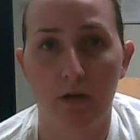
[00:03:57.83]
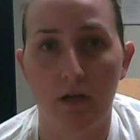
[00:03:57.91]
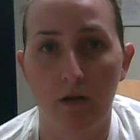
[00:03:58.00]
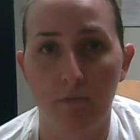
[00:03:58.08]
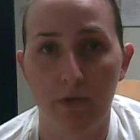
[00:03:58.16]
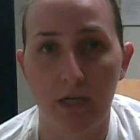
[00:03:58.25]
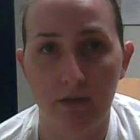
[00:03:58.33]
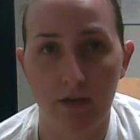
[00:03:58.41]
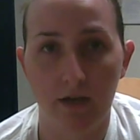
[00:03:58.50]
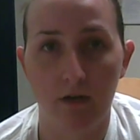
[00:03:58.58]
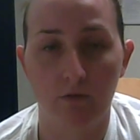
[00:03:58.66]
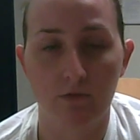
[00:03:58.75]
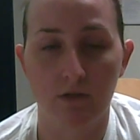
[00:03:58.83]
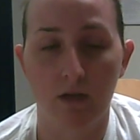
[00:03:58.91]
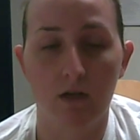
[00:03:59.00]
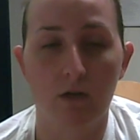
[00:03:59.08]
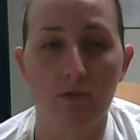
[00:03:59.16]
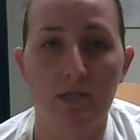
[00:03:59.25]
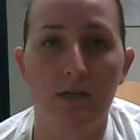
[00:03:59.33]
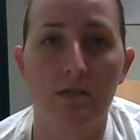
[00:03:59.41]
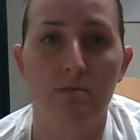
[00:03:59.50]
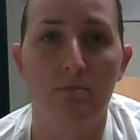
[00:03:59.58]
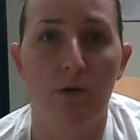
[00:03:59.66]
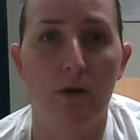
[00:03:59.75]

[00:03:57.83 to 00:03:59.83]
a company that owns a lot of hotels and